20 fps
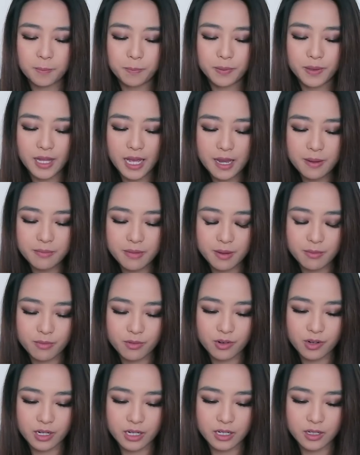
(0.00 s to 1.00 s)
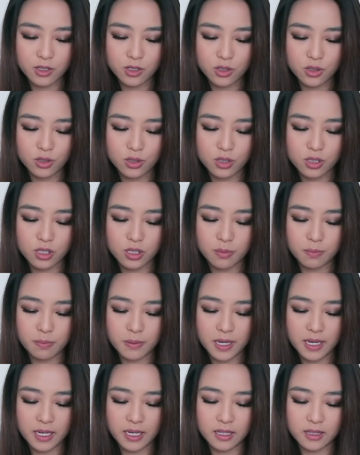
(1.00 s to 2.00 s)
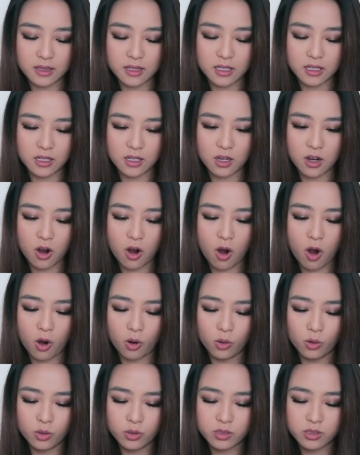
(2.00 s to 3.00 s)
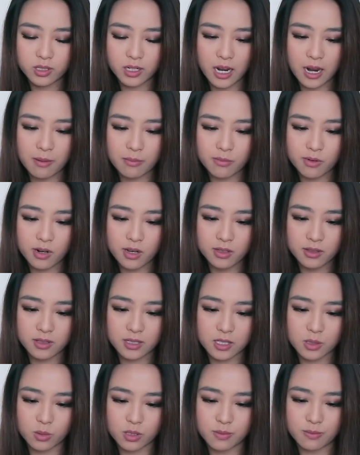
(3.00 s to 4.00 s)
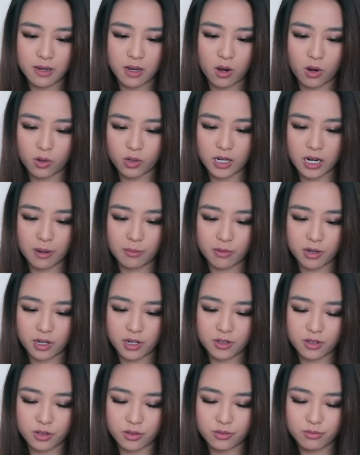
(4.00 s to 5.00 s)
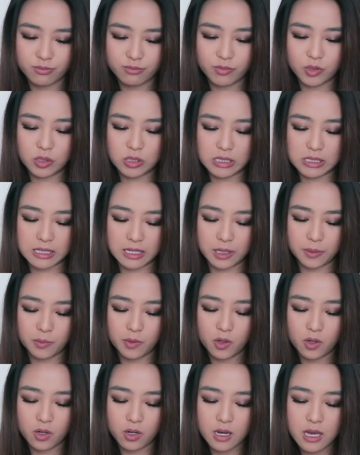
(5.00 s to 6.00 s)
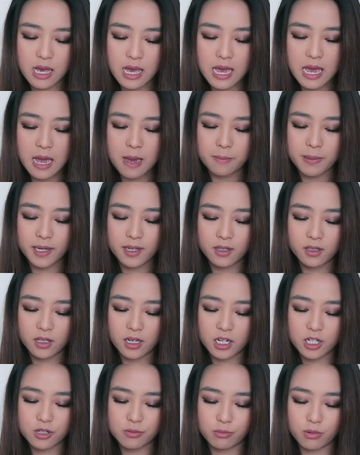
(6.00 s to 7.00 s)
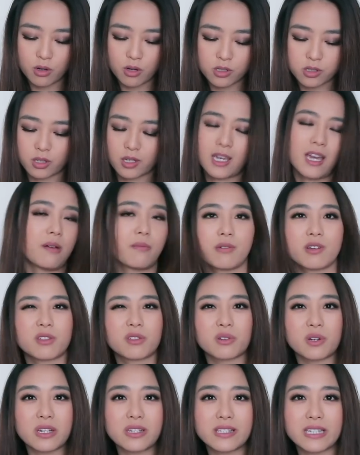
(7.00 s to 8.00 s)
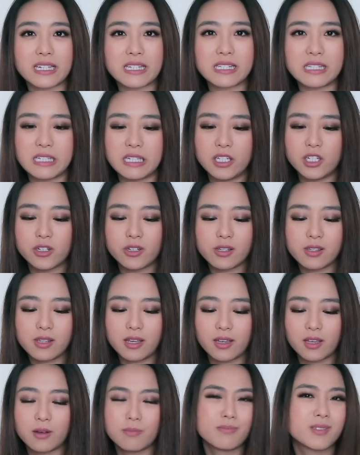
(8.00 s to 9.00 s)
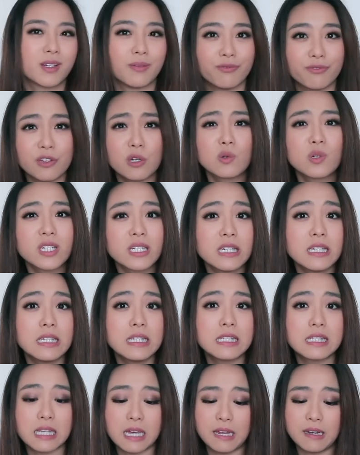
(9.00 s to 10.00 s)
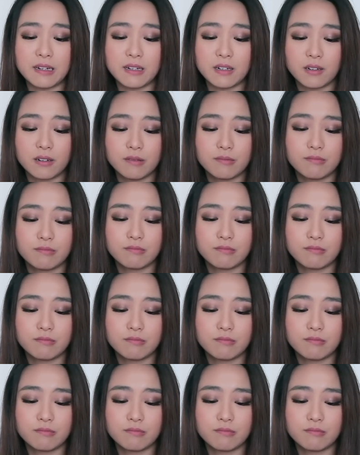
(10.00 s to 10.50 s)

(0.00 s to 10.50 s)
Play Memory used to be the old camera. This was my old camera. I don't use this anymore. Pick Collage more, so Camera 360, just like some filters and